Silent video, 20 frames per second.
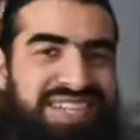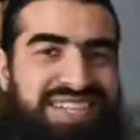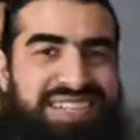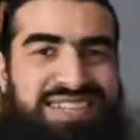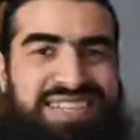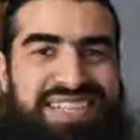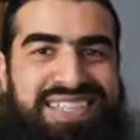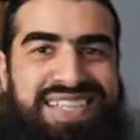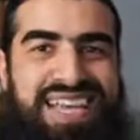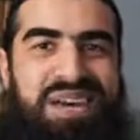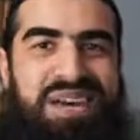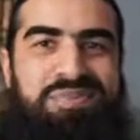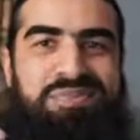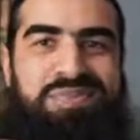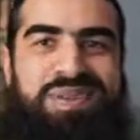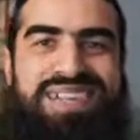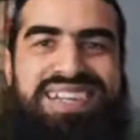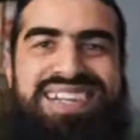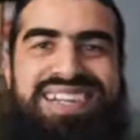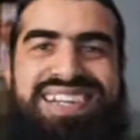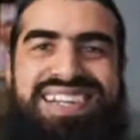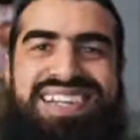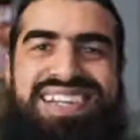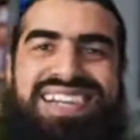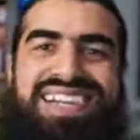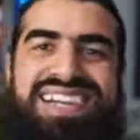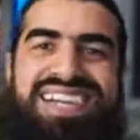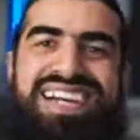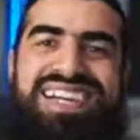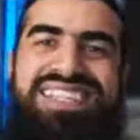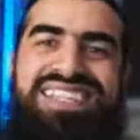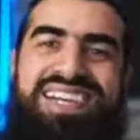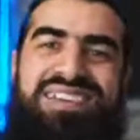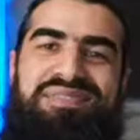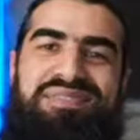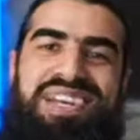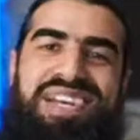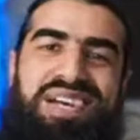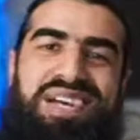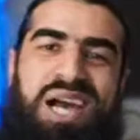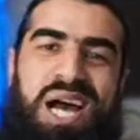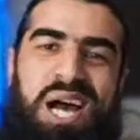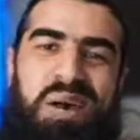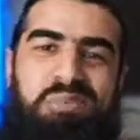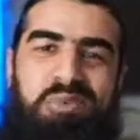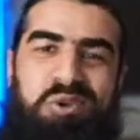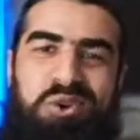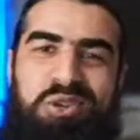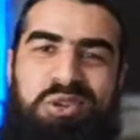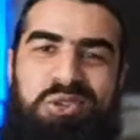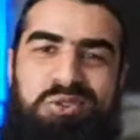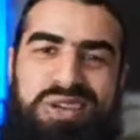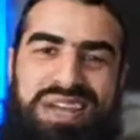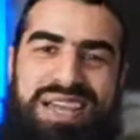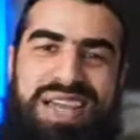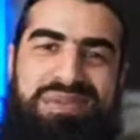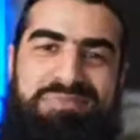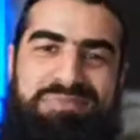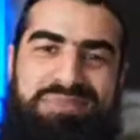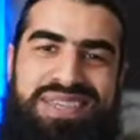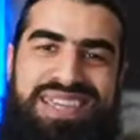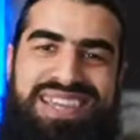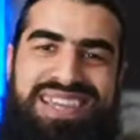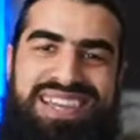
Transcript: to the setup, because i I bought a new clamp, yeah,